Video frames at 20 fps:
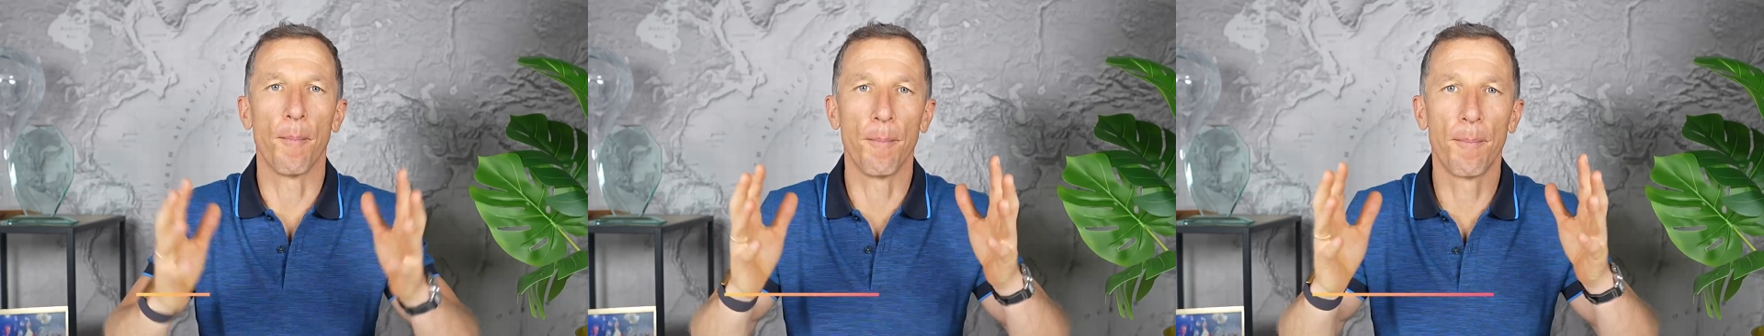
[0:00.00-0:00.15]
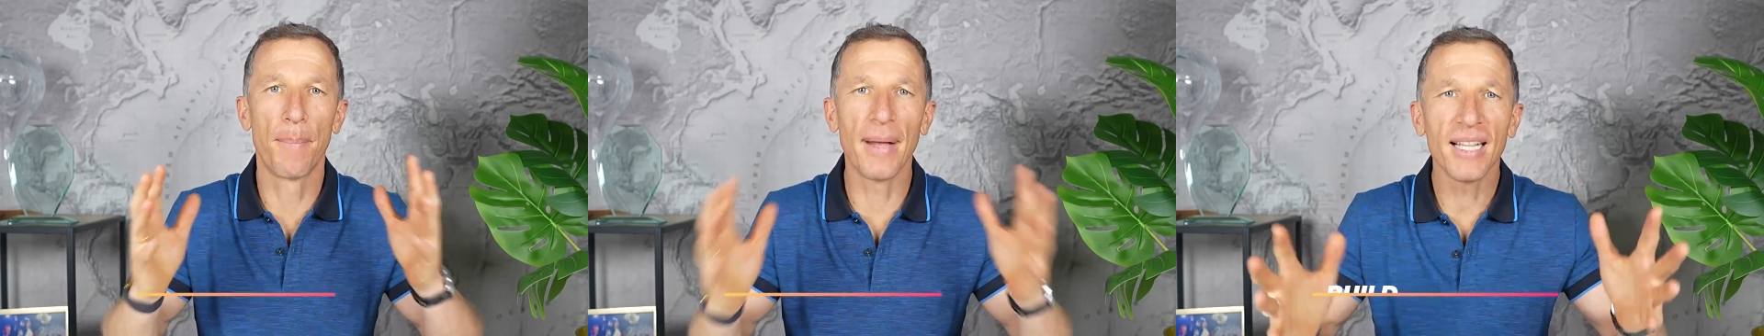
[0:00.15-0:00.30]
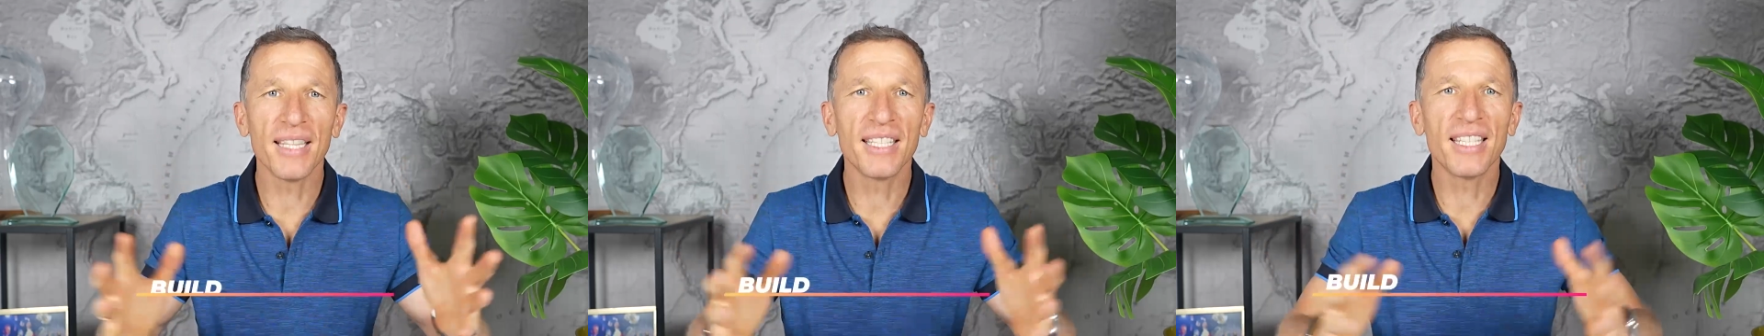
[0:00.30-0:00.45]

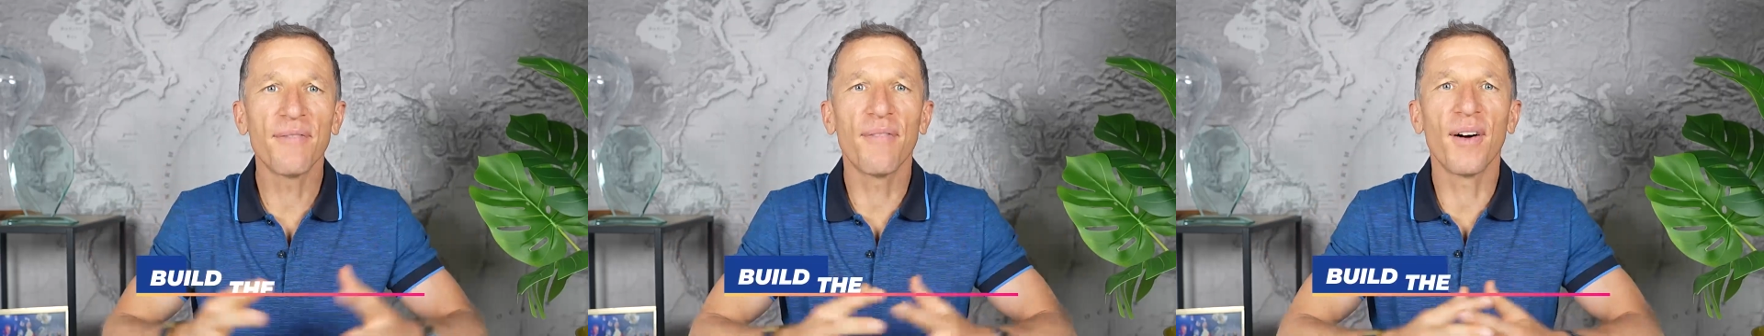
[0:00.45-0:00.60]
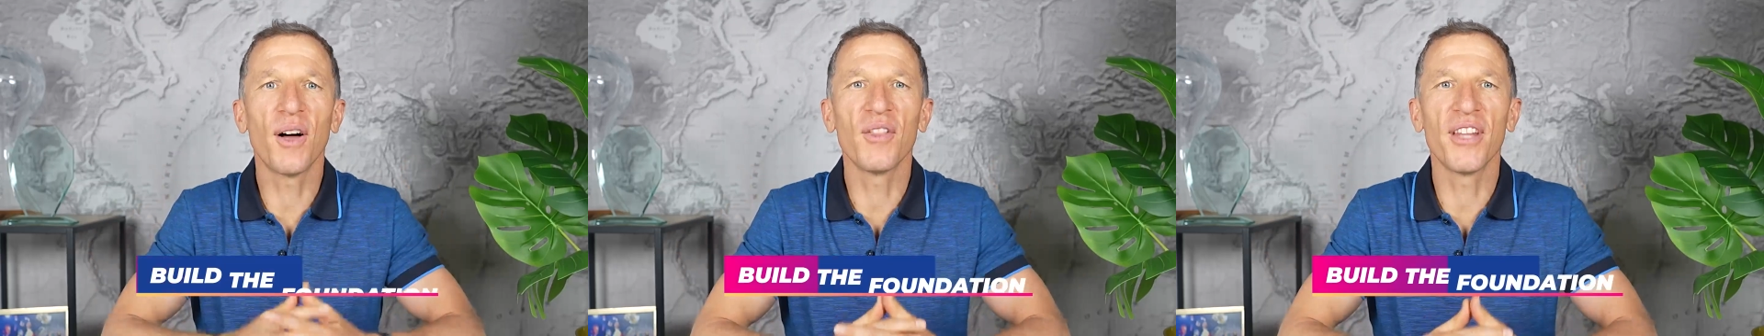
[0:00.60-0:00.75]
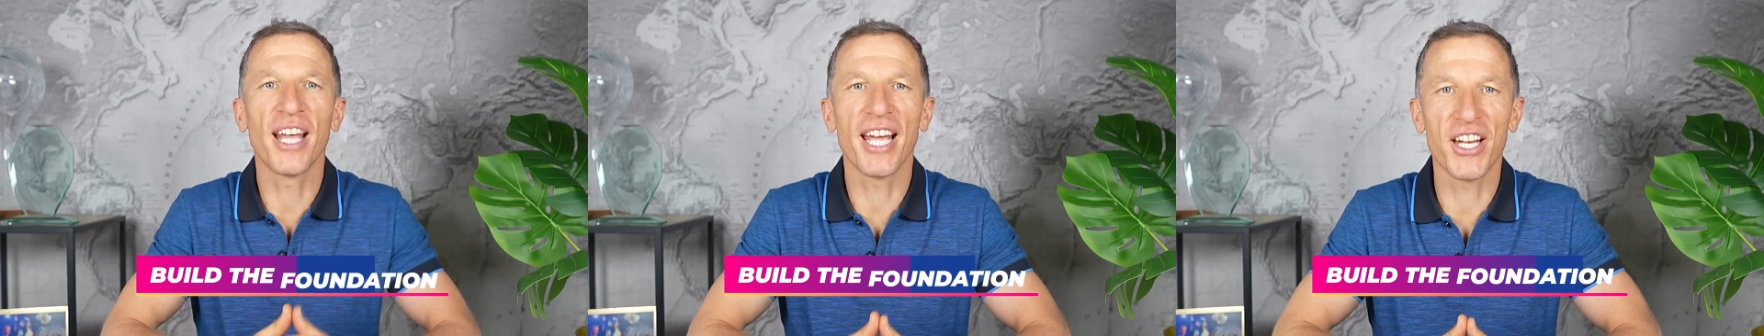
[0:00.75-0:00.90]
Build the
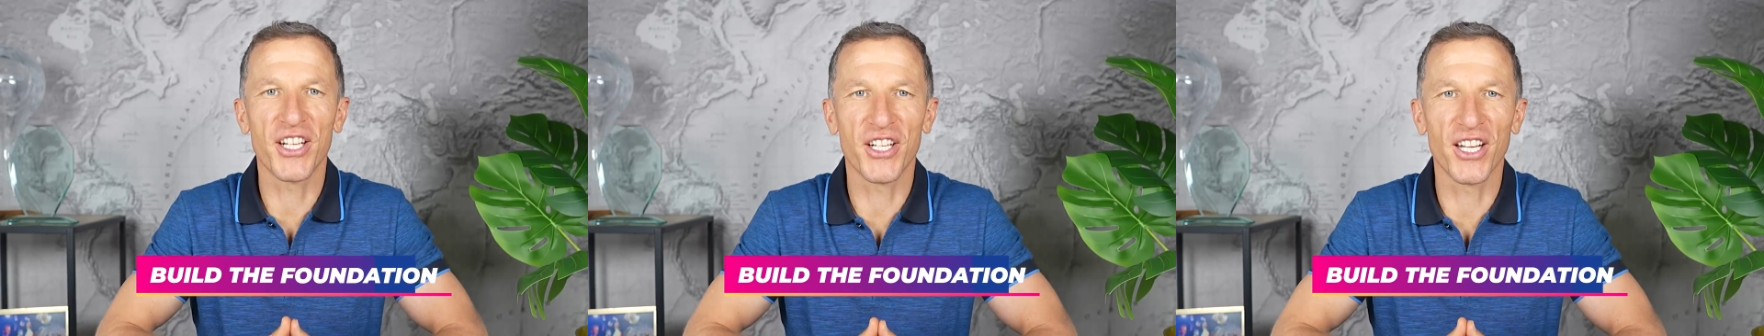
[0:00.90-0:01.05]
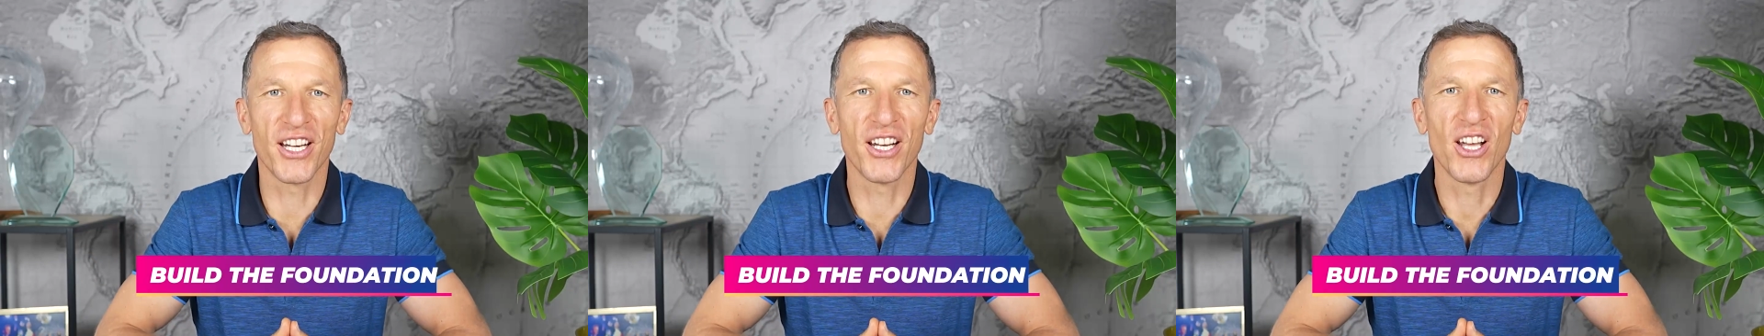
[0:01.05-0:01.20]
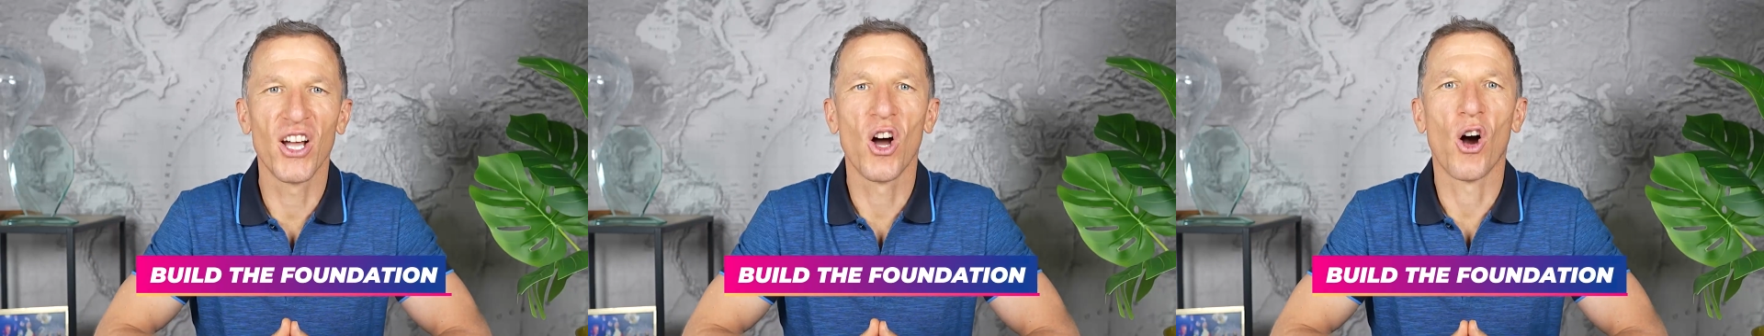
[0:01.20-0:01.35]

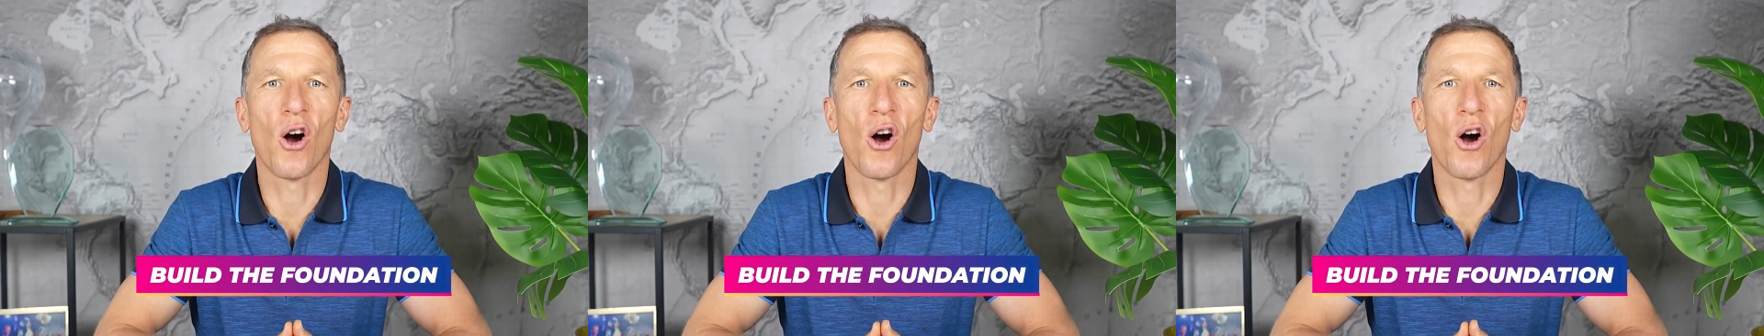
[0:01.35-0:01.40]
foundation